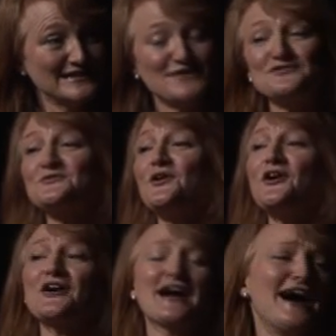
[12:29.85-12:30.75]
gives you
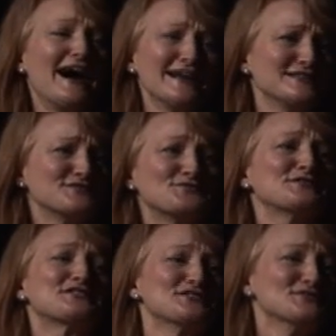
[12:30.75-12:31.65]
all kinds of
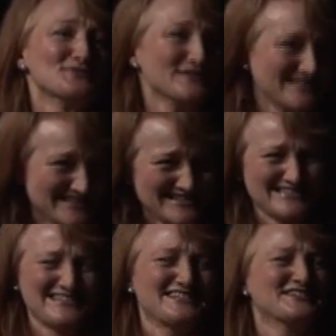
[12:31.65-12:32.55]
rich new reasons
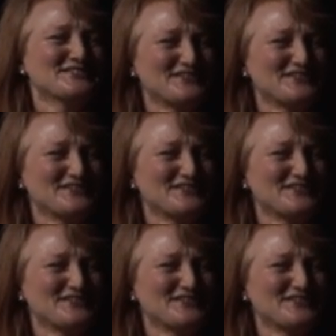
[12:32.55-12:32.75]
to do